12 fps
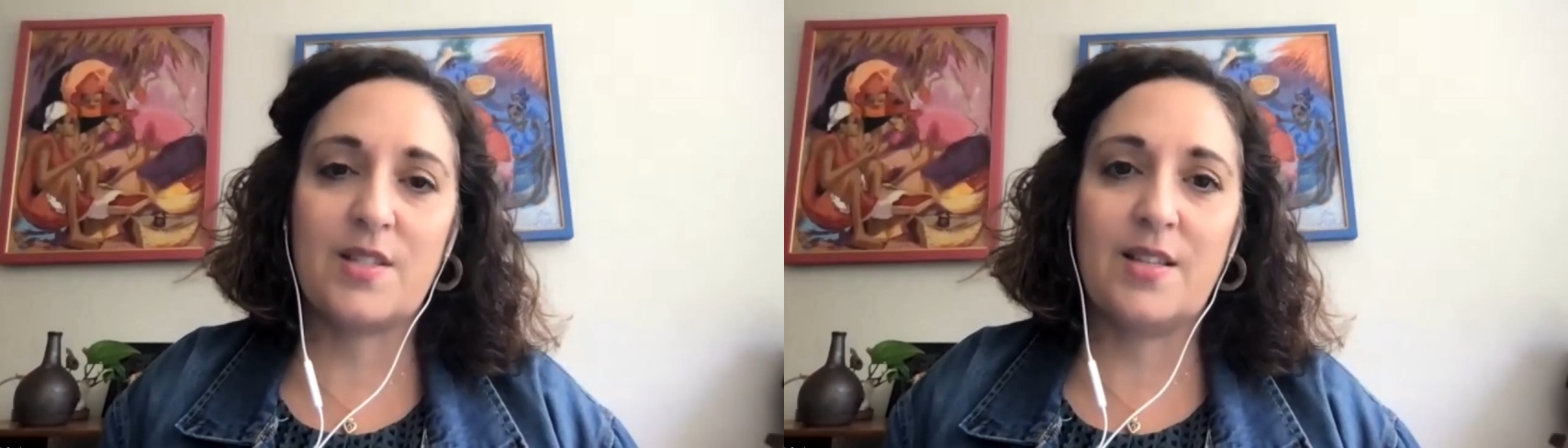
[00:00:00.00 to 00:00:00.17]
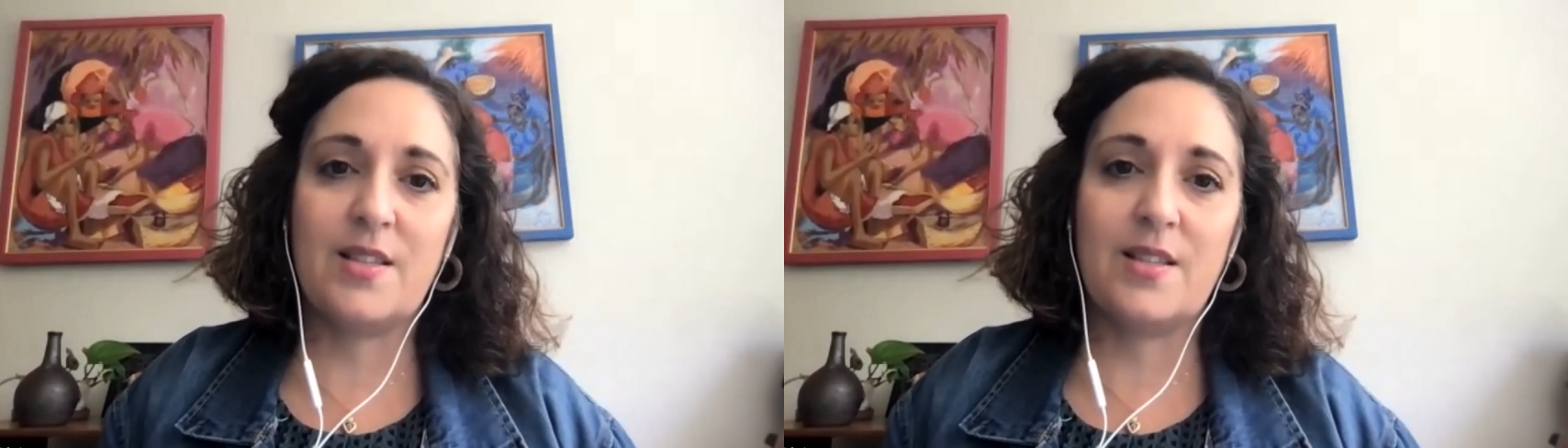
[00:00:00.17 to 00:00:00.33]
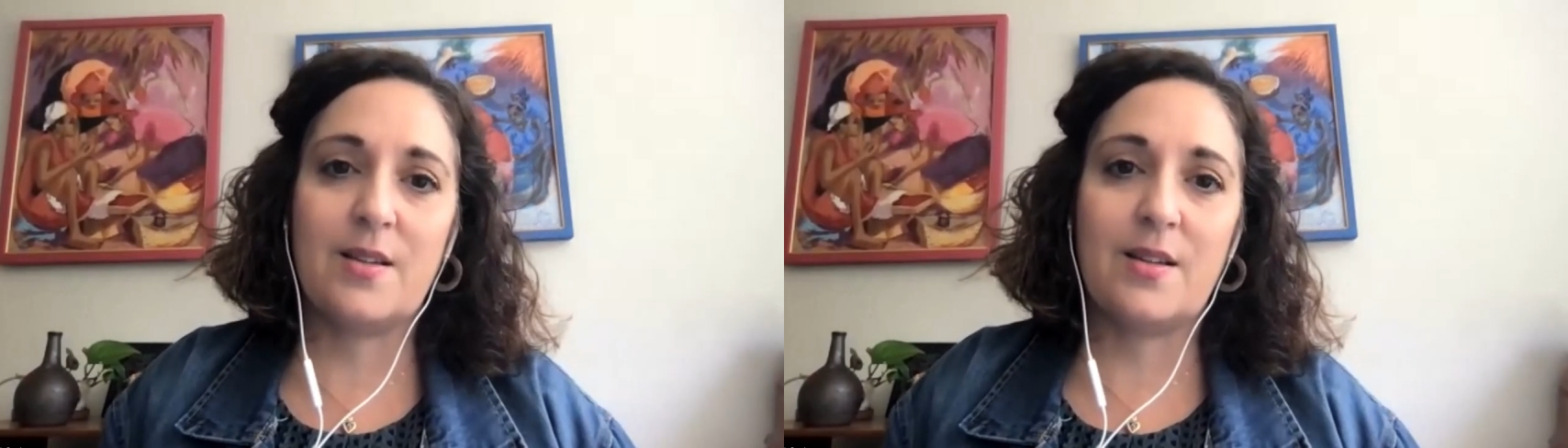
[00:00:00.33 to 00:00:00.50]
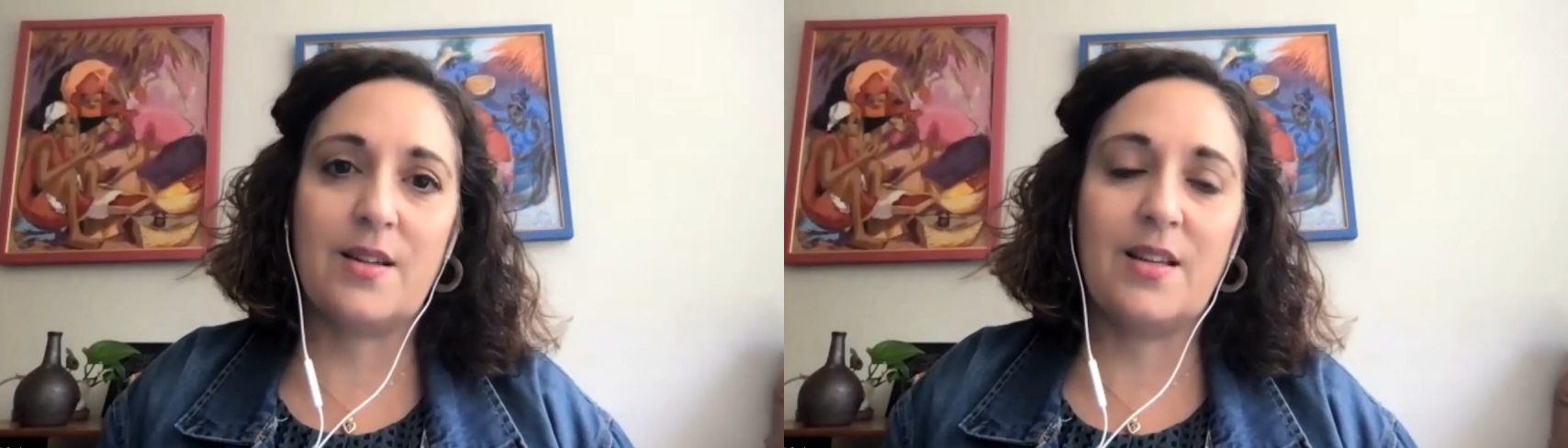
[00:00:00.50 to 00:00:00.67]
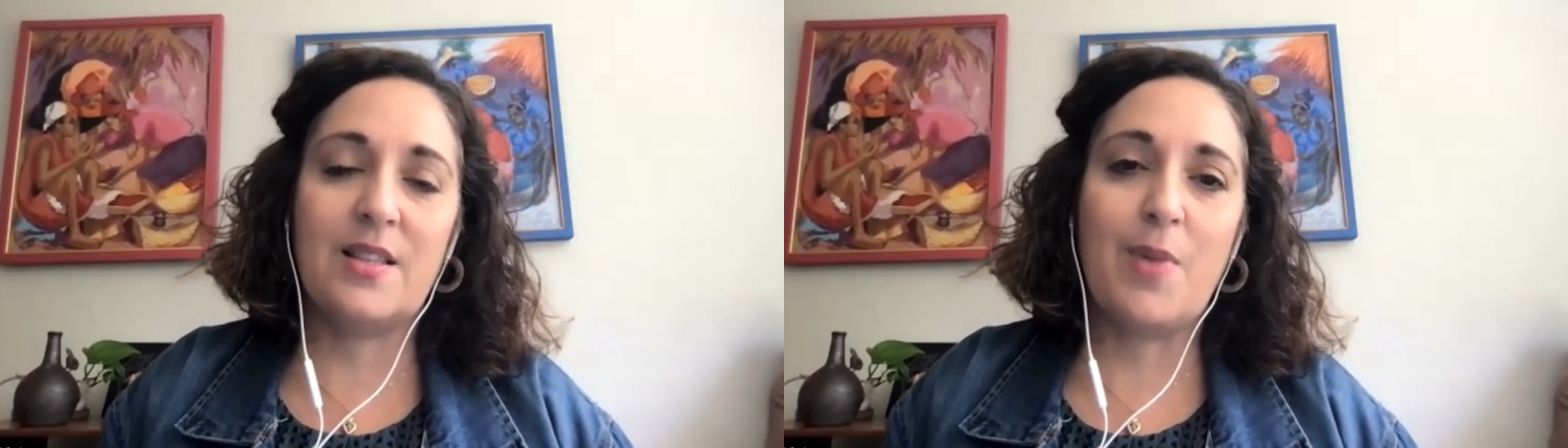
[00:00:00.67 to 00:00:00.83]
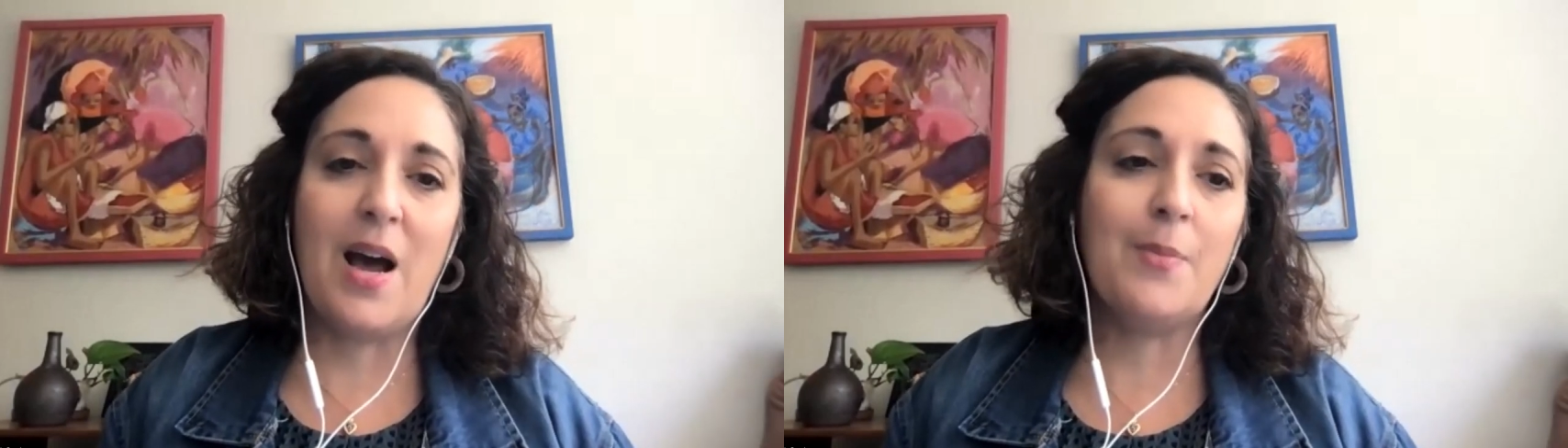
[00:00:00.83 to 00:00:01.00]
in
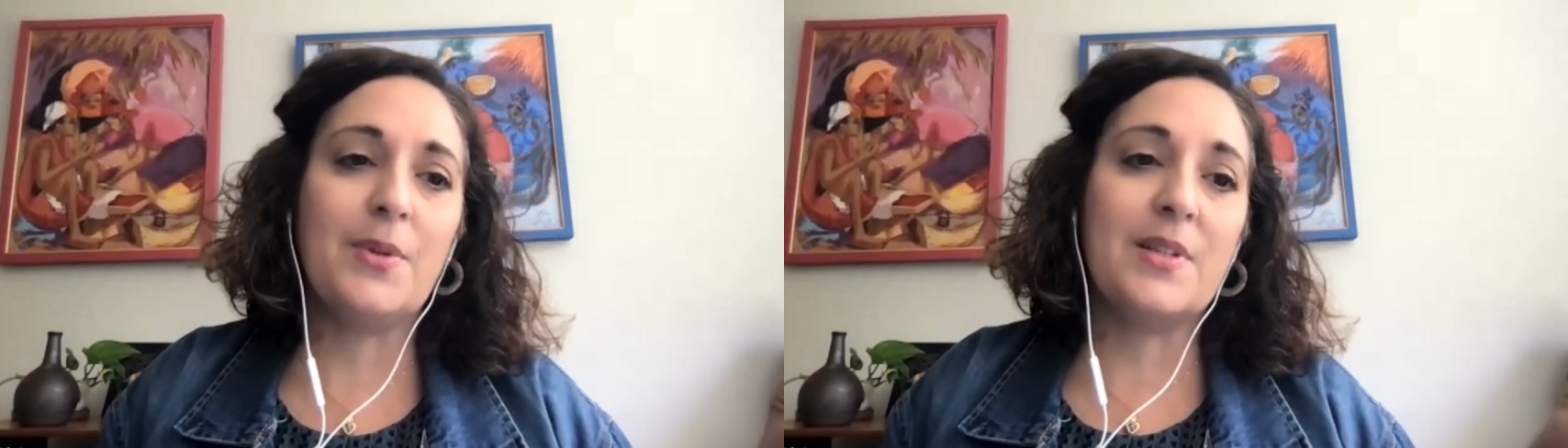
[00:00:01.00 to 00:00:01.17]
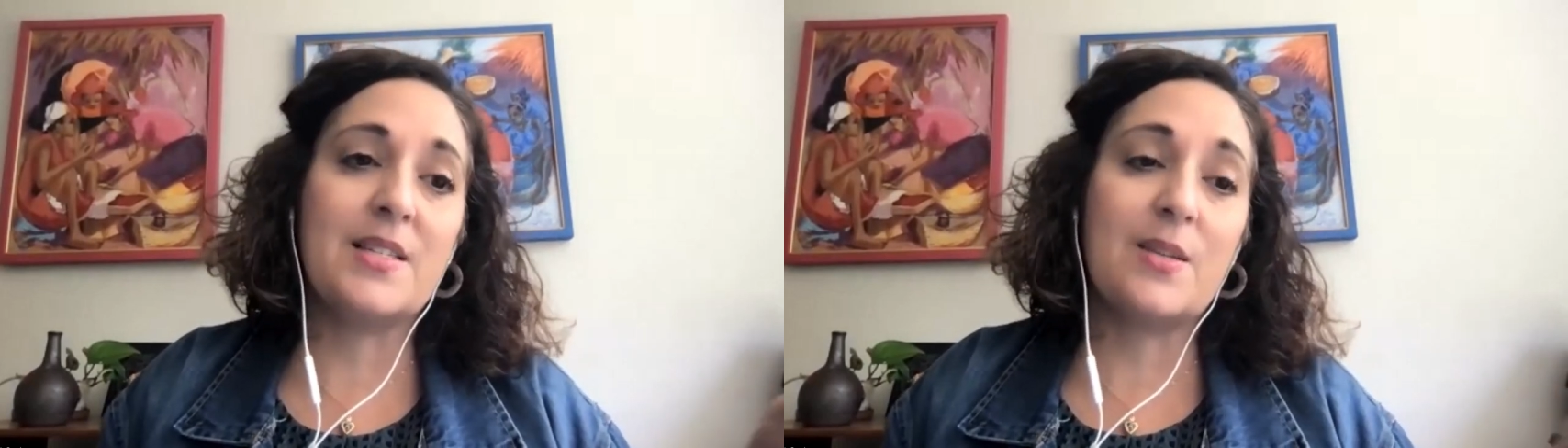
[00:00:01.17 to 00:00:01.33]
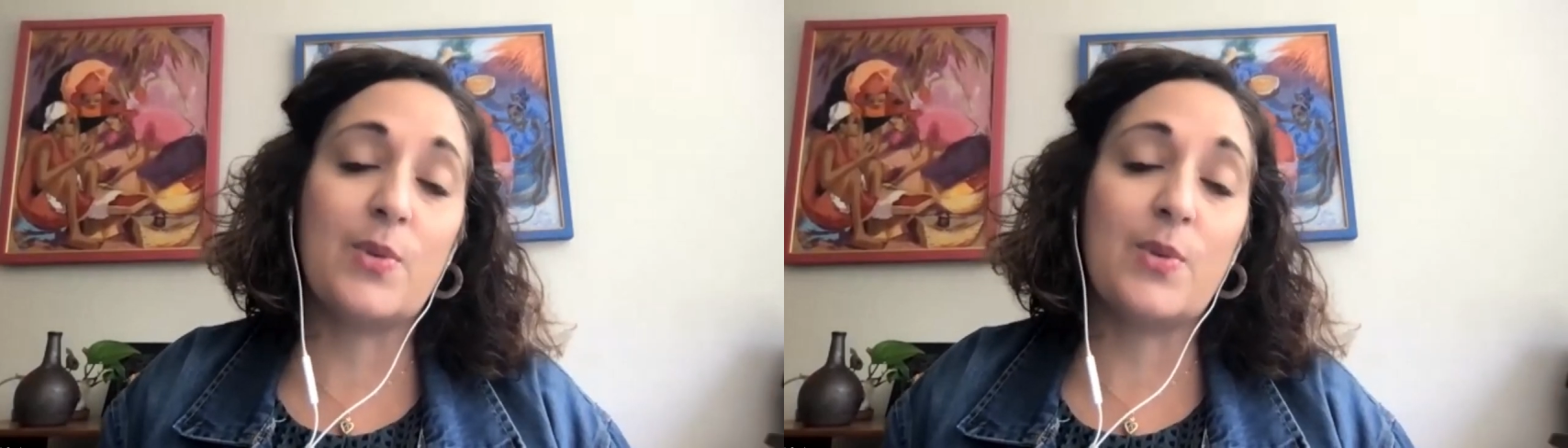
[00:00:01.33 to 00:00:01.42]
the populace,